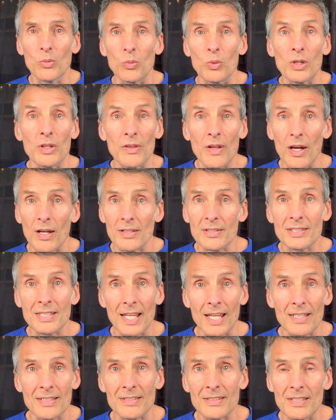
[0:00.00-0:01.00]
with us
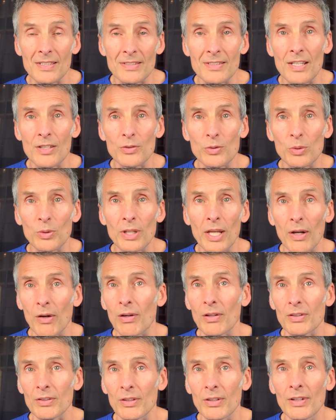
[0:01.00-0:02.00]
as the central
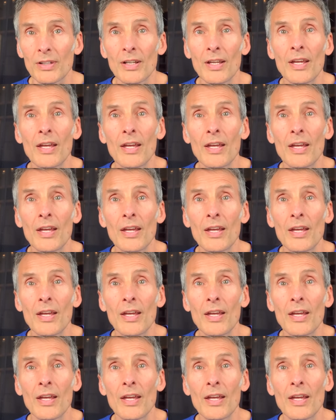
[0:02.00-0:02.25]
character,